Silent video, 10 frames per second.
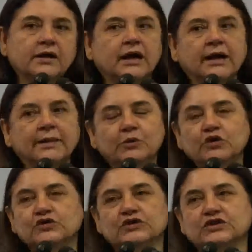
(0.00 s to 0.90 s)
I'm going
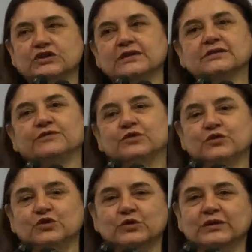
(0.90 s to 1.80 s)
to suggest a few
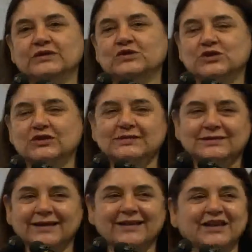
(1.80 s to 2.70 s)
new industries
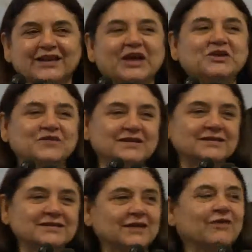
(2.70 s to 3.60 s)
at the end of this,
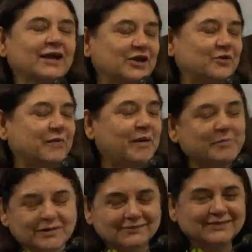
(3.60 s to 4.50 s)
if I can
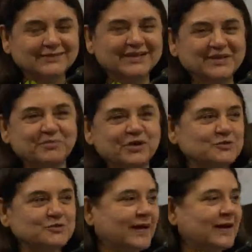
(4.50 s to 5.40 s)
remember, because
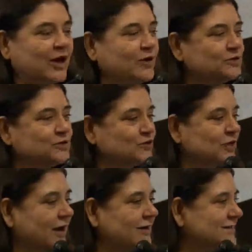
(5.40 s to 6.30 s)
by now I'm so
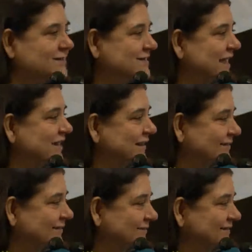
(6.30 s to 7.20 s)
tired of standing
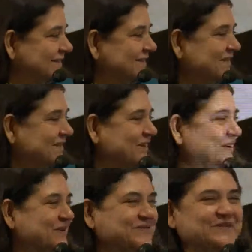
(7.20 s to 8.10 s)

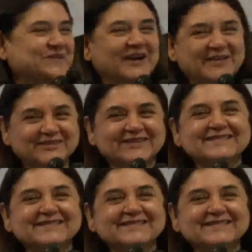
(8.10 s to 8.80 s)
forever.